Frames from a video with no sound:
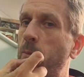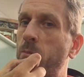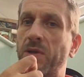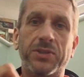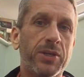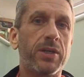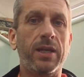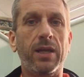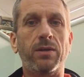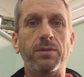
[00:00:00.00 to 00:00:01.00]
But
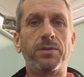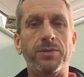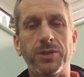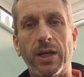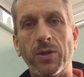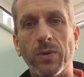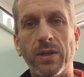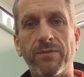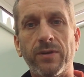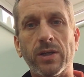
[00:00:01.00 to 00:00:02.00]
certainly on January
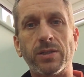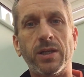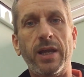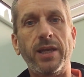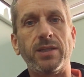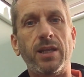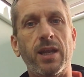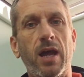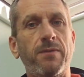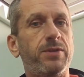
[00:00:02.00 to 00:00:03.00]
the 1st at
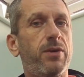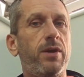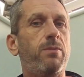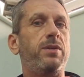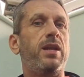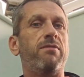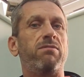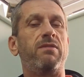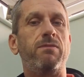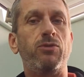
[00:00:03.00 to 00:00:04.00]
18.5 stone, I would never
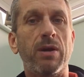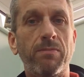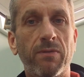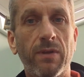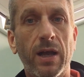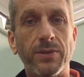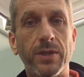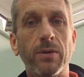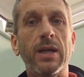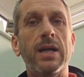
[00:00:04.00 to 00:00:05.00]
even dreamt of that.
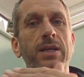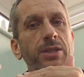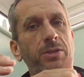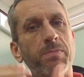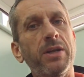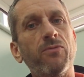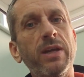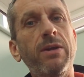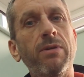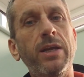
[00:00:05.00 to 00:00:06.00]
So it's been a
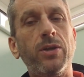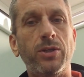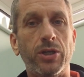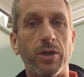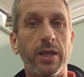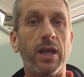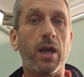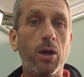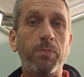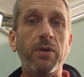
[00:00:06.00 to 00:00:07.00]
really good journey. I
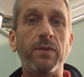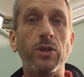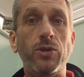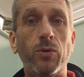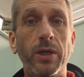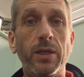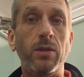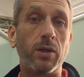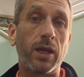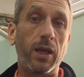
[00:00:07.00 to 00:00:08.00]
hope you've enjoyed
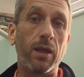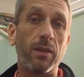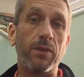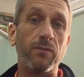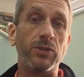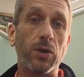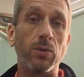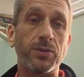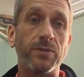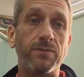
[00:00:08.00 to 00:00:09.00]
looking at the
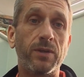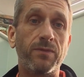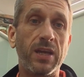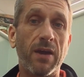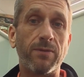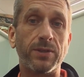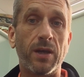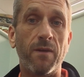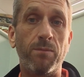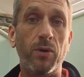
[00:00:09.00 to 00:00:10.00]
results of the efforts that
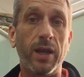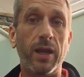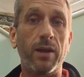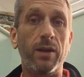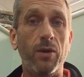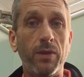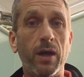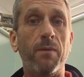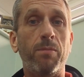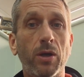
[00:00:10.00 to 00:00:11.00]
I've put in. I know that
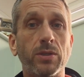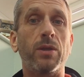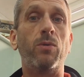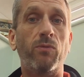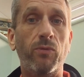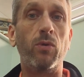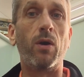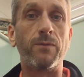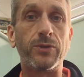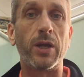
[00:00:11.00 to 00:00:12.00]
I've posted an awful
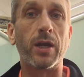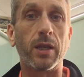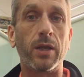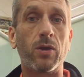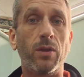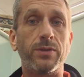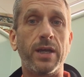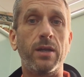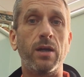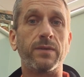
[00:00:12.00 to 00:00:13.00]
lot of cycling
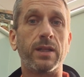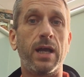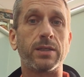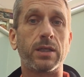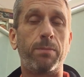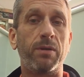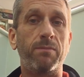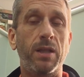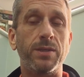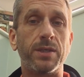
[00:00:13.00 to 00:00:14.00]
content over the last couple of
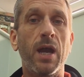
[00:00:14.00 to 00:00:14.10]
months.